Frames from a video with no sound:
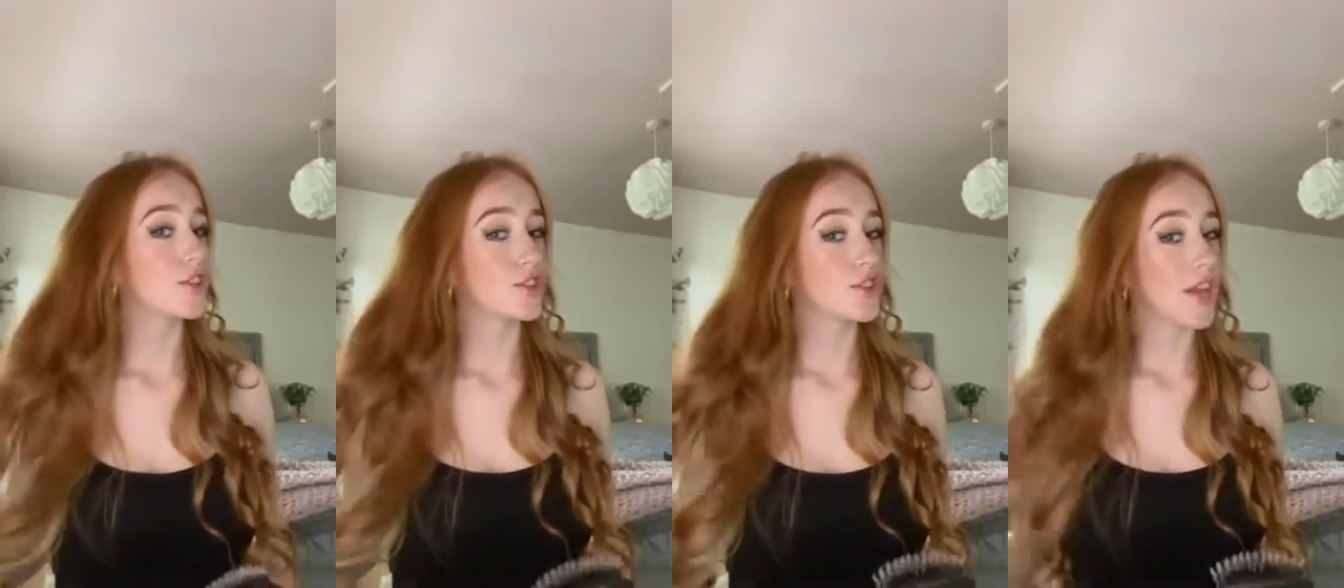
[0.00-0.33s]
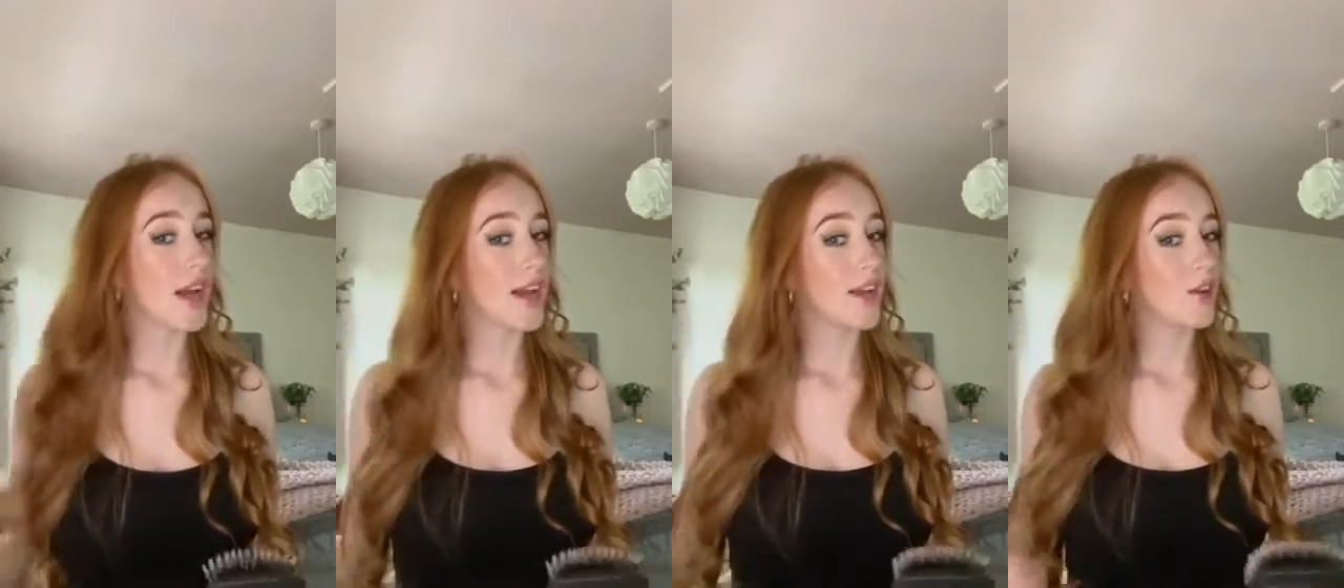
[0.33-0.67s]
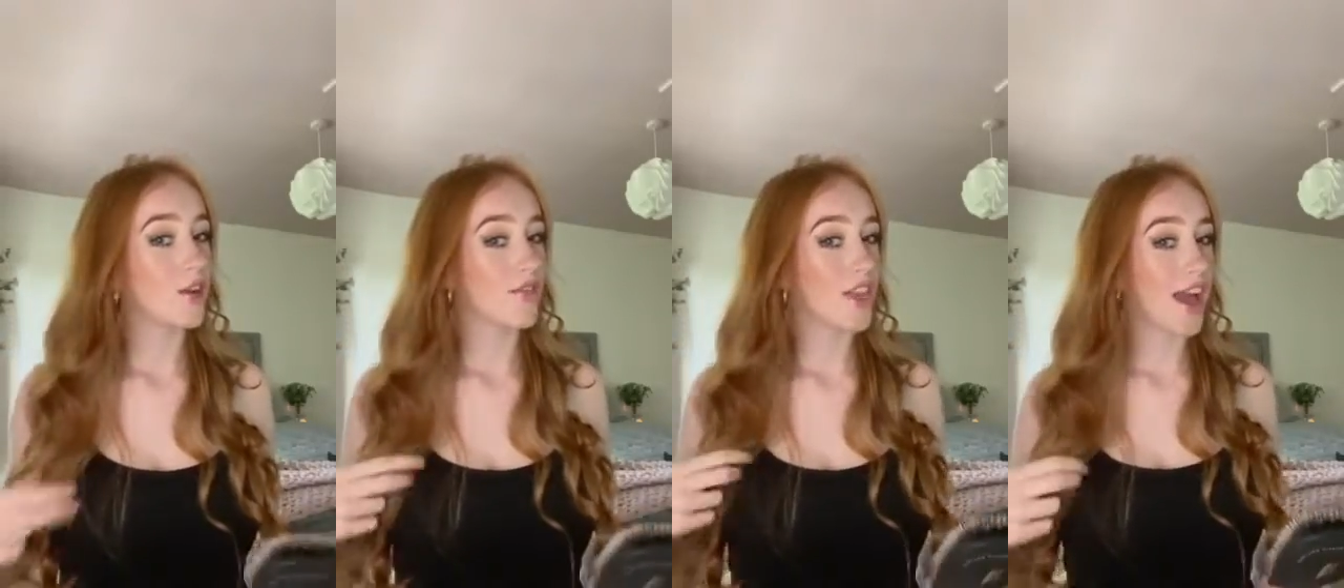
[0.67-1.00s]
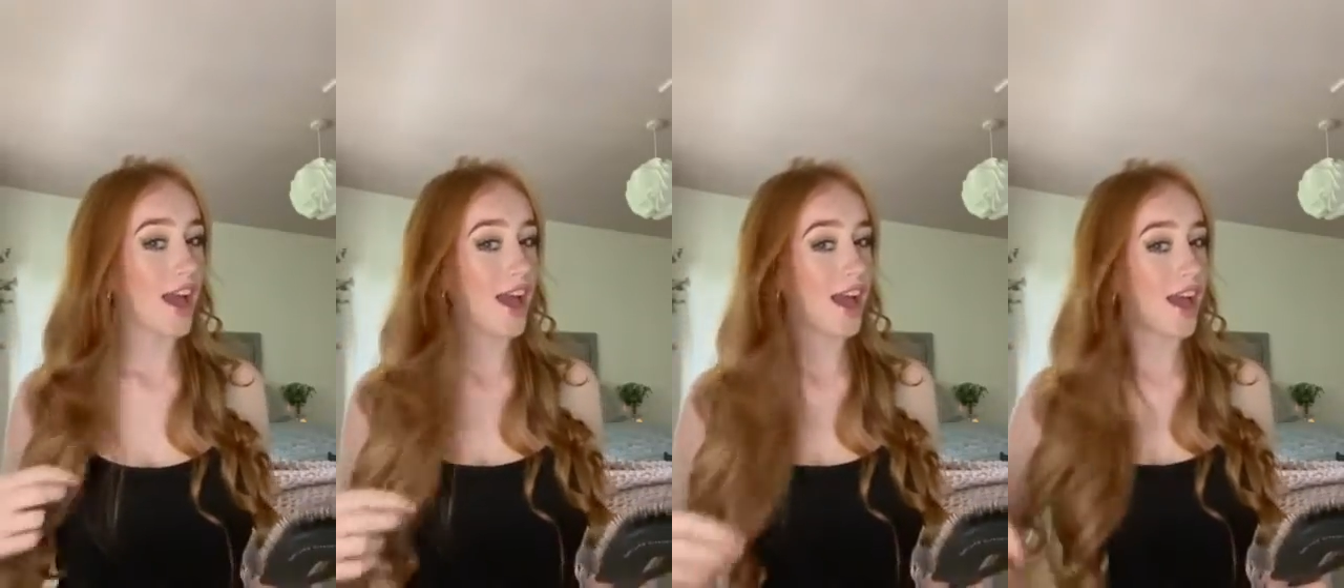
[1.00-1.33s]
shine of the
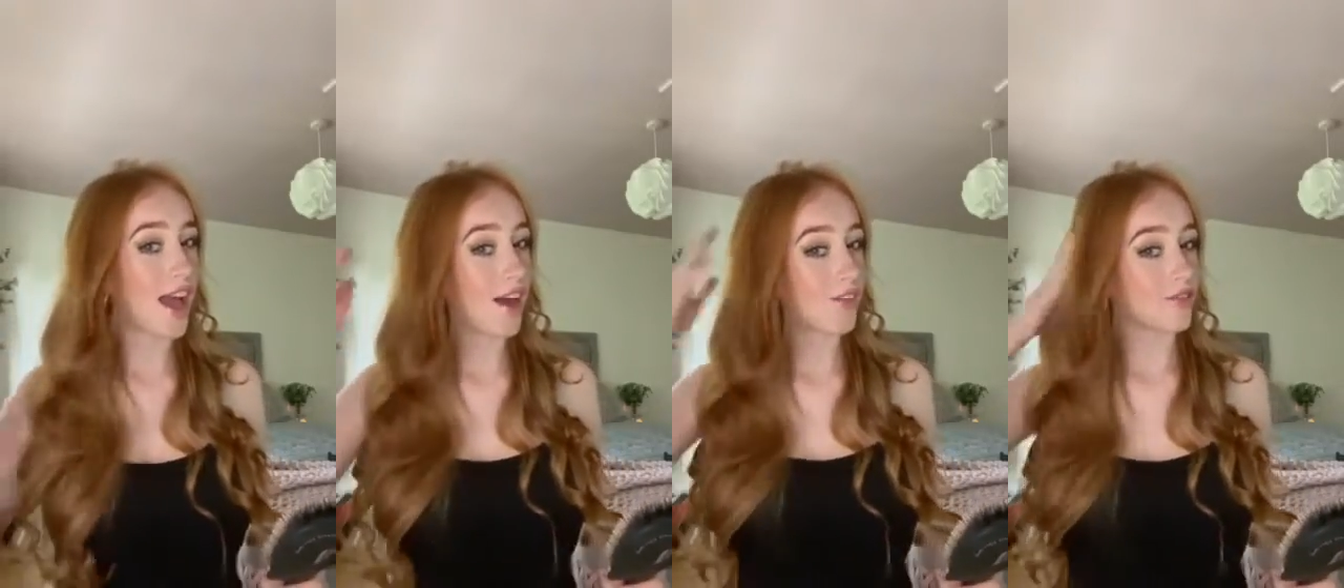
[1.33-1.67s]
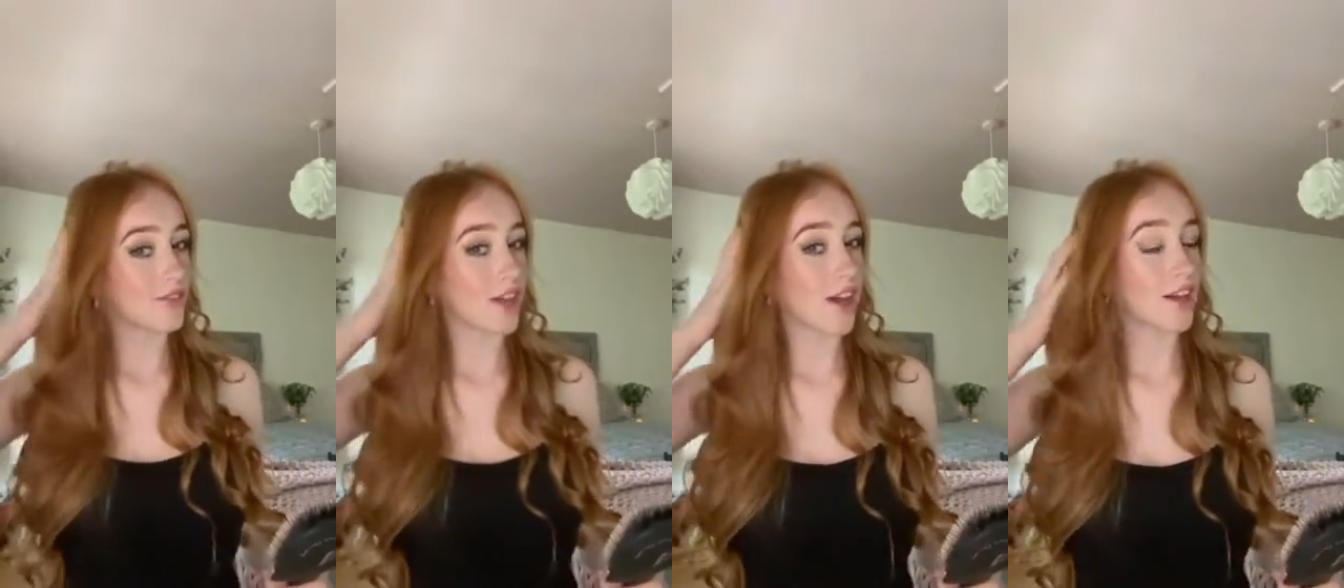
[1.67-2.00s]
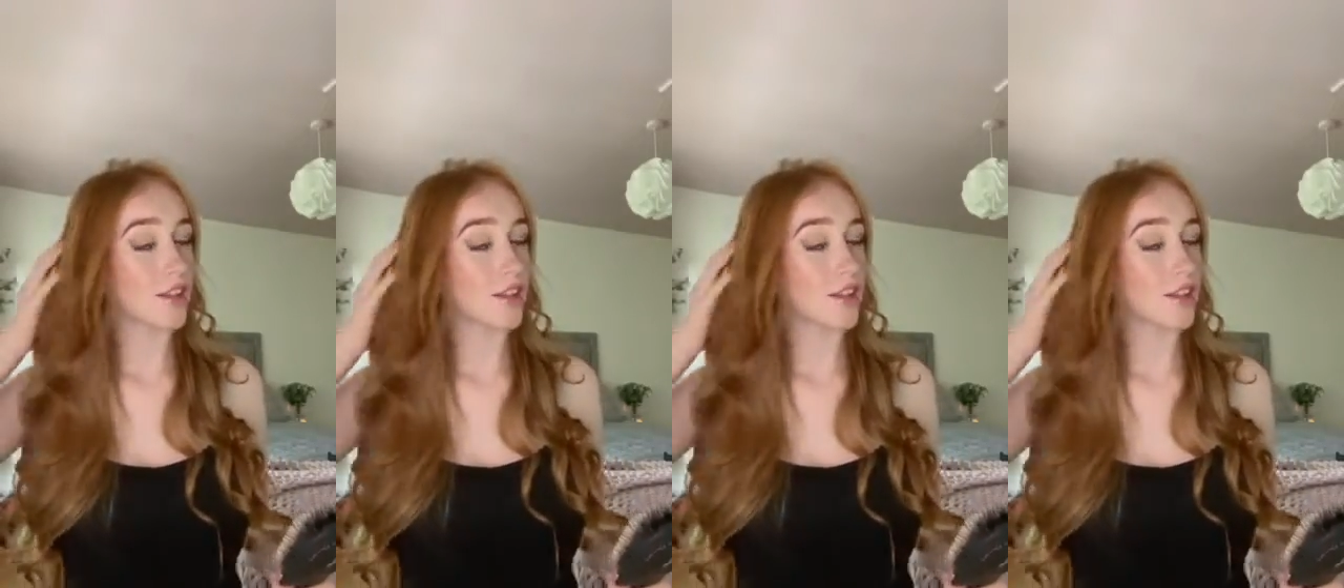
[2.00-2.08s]
hair after